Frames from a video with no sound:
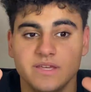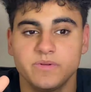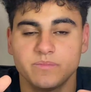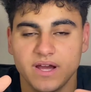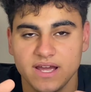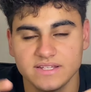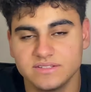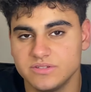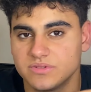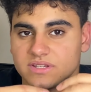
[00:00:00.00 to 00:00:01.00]
in mind,
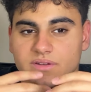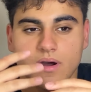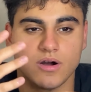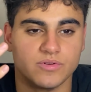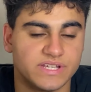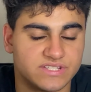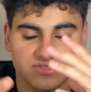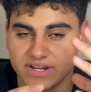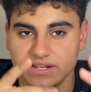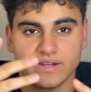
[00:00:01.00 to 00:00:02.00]
you can always
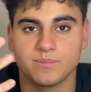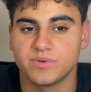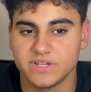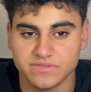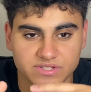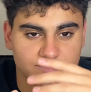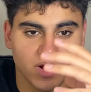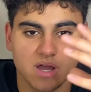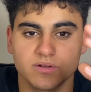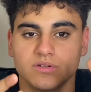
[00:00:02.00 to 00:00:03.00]
trade in a previous
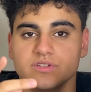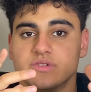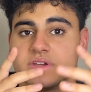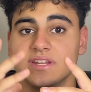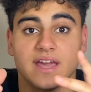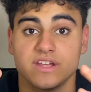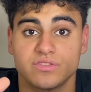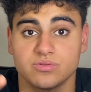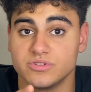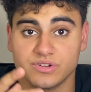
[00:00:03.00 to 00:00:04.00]
model. You can get it
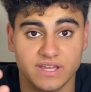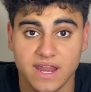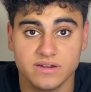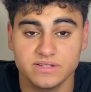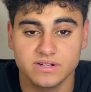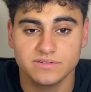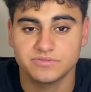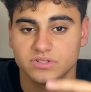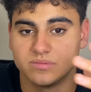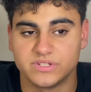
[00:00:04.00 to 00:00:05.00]
through your carrier for a
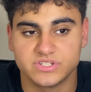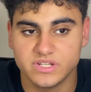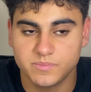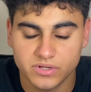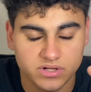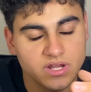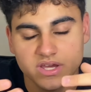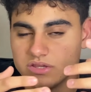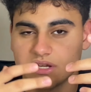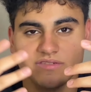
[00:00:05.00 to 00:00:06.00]
little bit cheaper. You
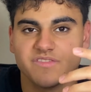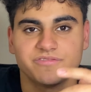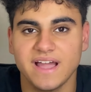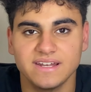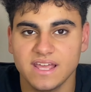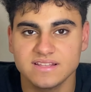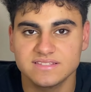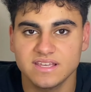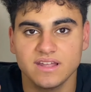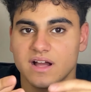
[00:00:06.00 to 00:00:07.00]
can even finance
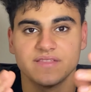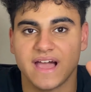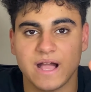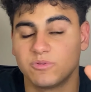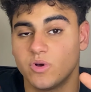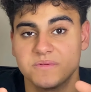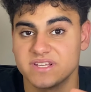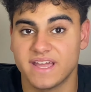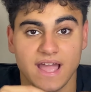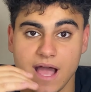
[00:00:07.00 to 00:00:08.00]
it on the Apple
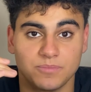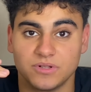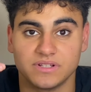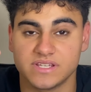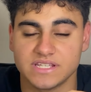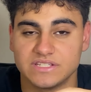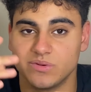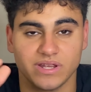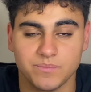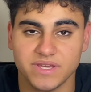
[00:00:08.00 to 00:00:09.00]
website. Apple is doing
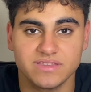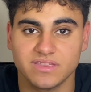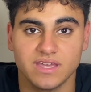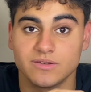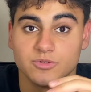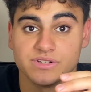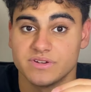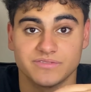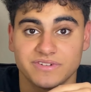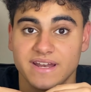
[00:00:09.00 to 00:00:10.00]
a big thing where
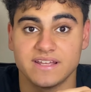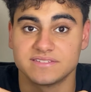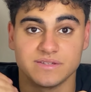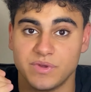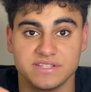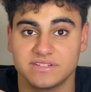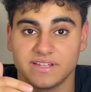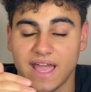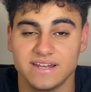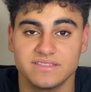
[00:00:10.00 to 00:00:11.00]
they're financing basically
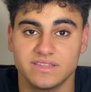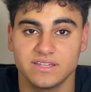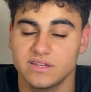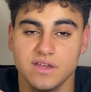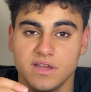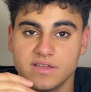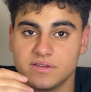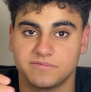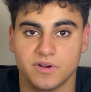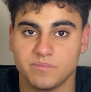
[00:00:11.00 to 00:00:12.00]
anything
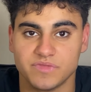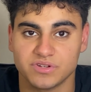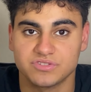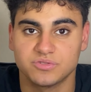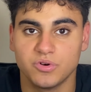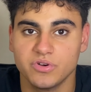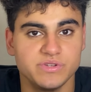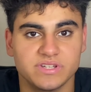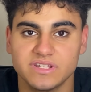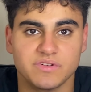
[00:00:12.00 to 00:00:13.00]
from their store. You
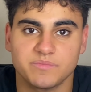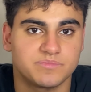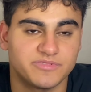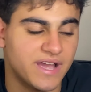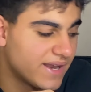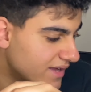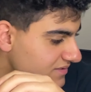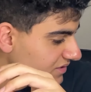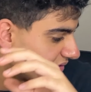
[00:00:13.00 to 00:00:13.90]
can even finance,